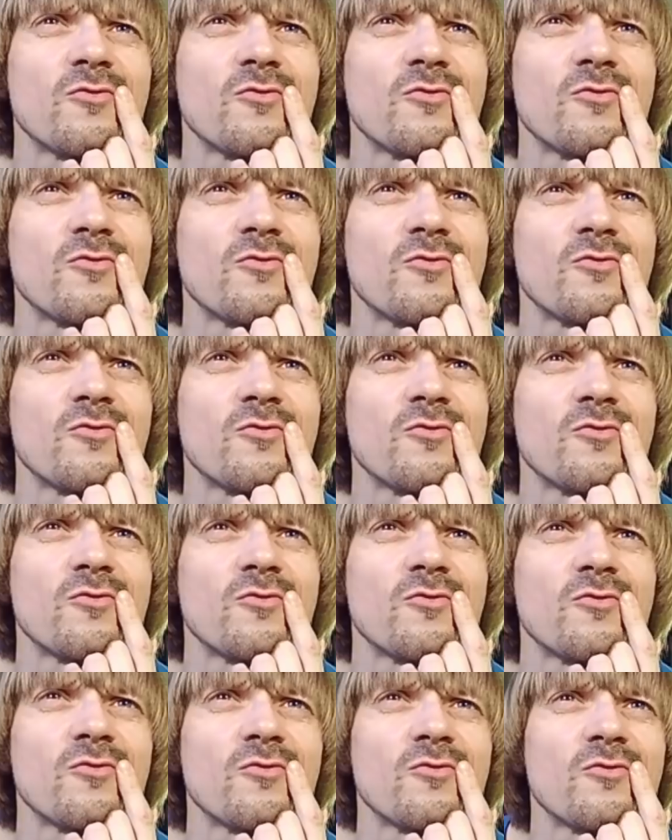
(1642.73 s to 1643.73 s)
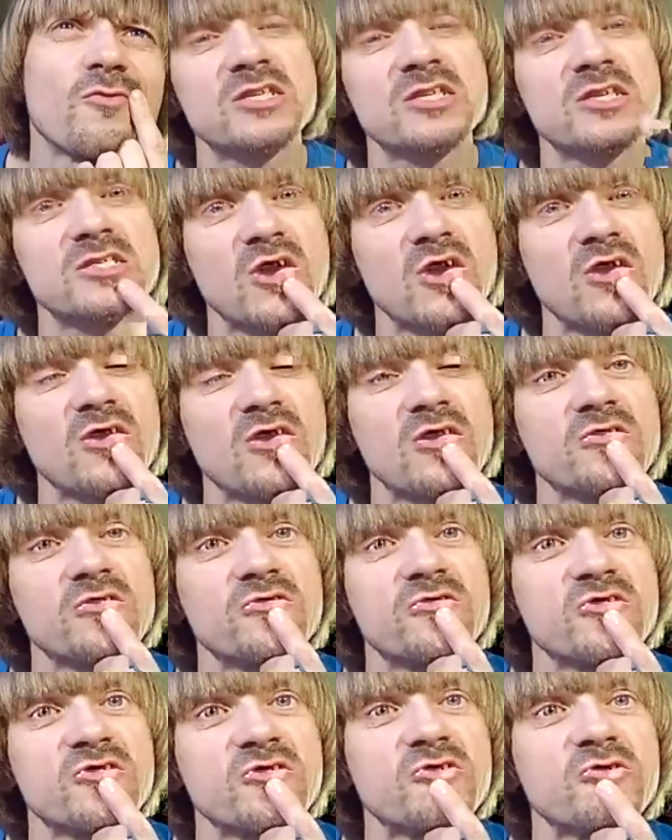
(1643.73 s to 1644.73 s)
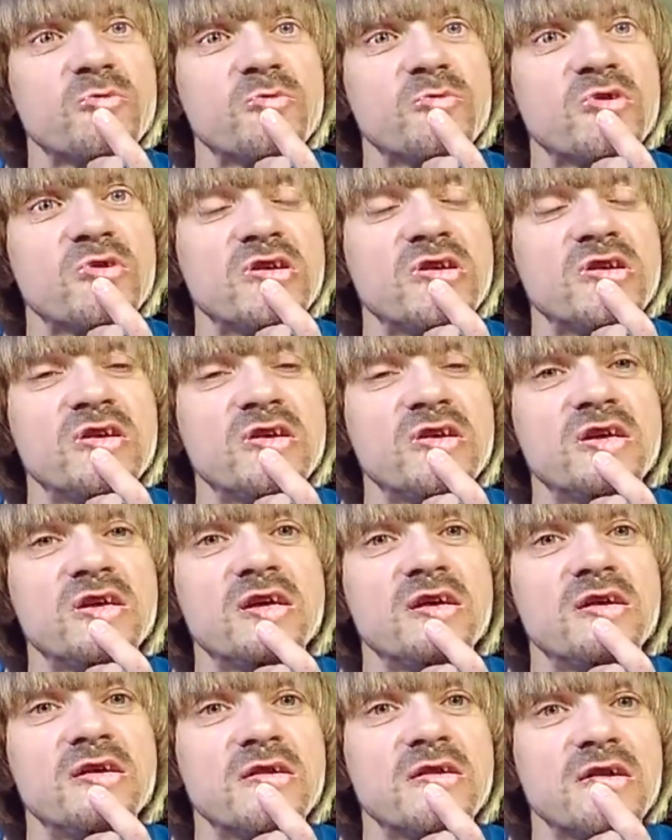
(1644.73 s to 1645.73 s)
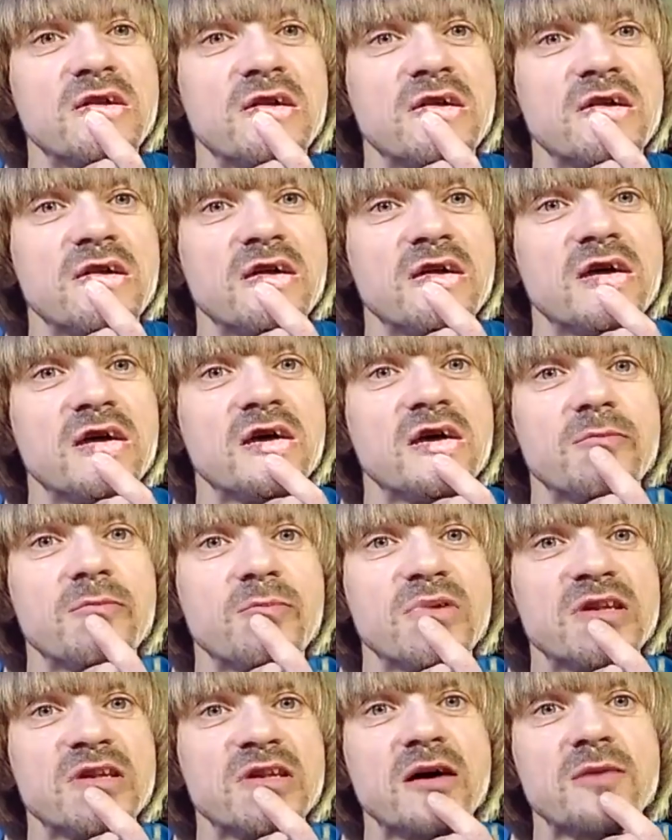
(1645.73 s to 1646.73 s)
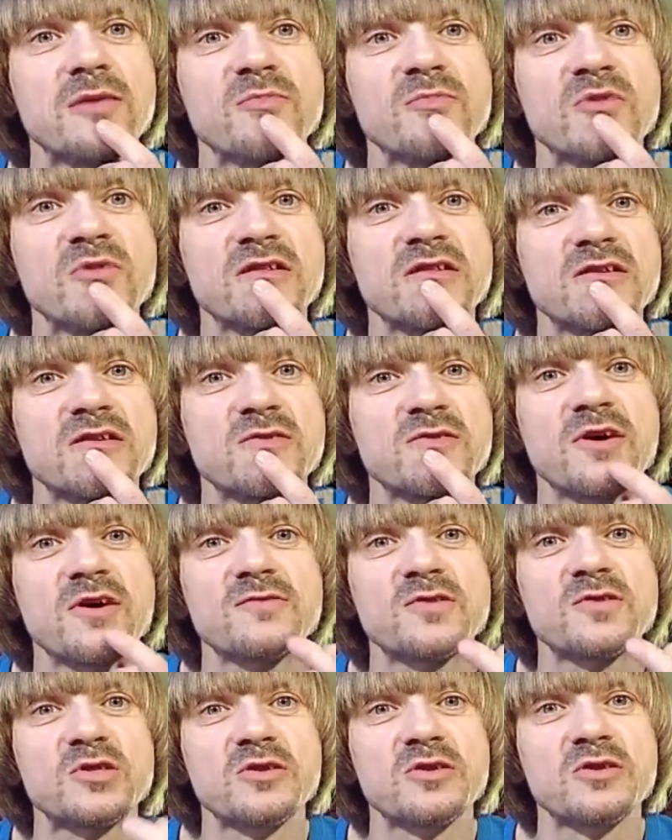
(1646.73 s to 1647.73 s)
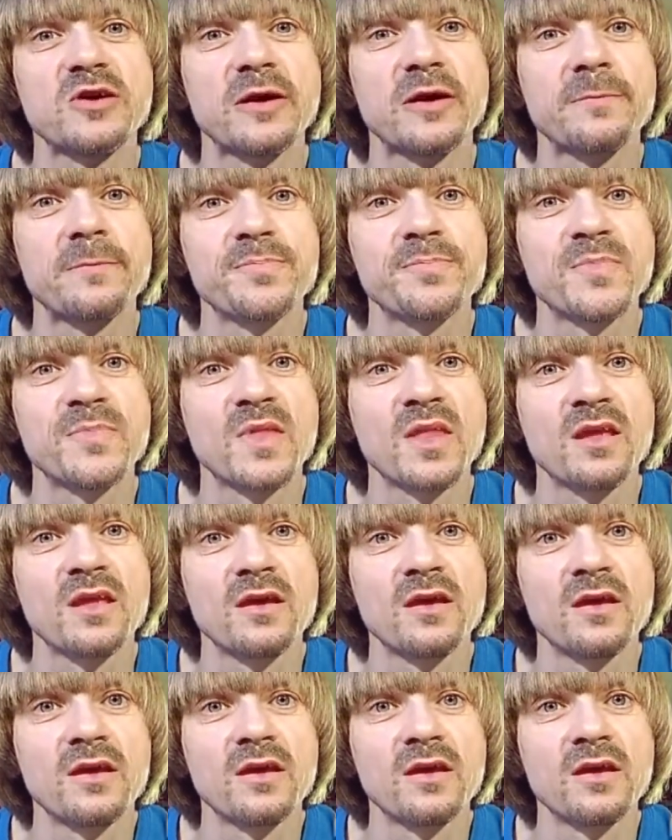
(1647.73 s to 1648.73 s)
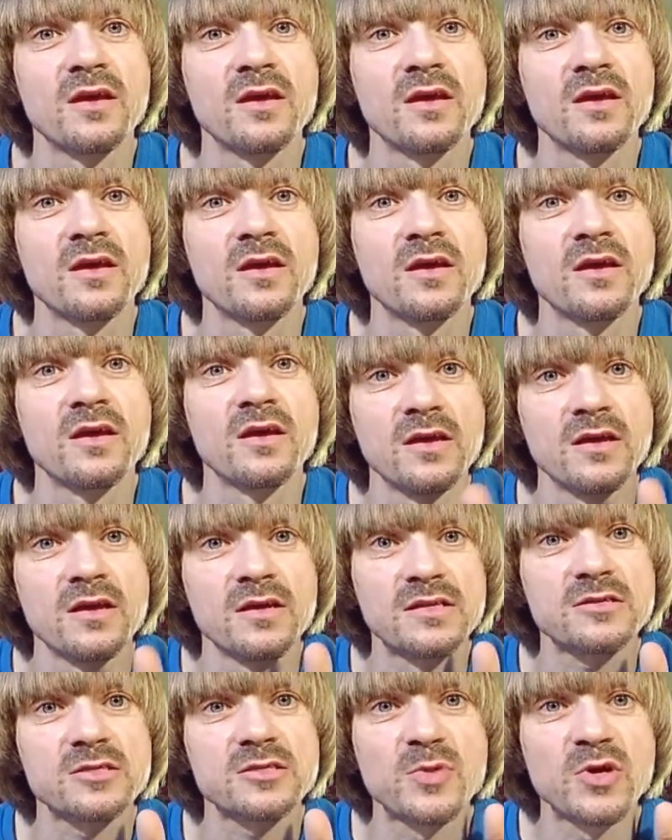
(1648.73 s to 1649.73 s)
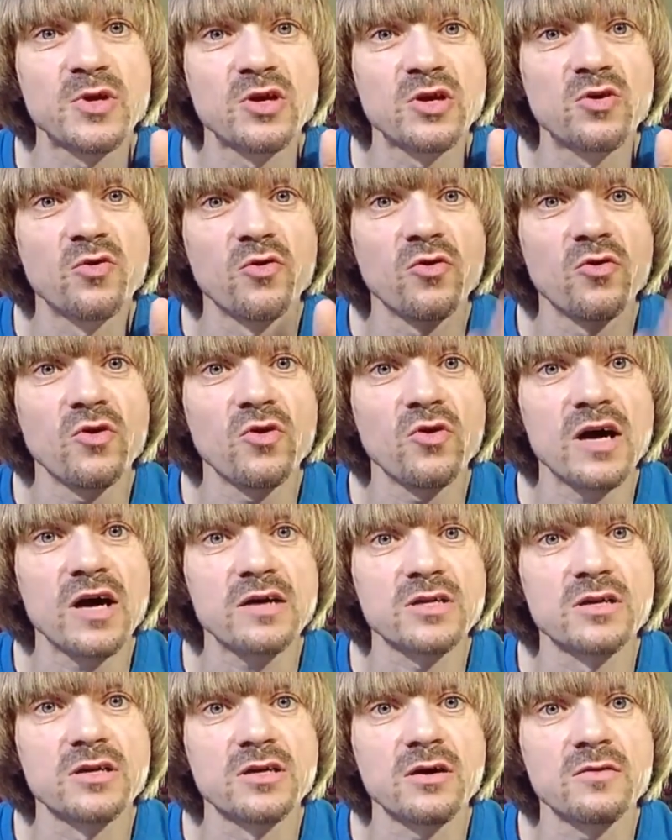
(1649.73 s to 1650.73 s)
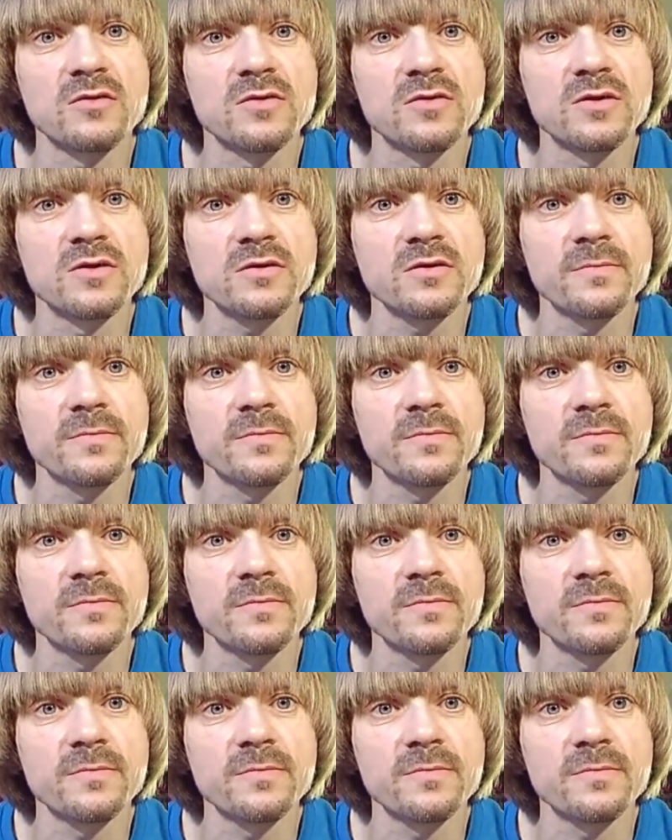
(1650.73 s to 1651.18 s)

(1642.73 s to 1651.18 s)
There is a video of me smashing a guitar on YouTube, but not the 12-string. Dallas P. Cool, how's it going?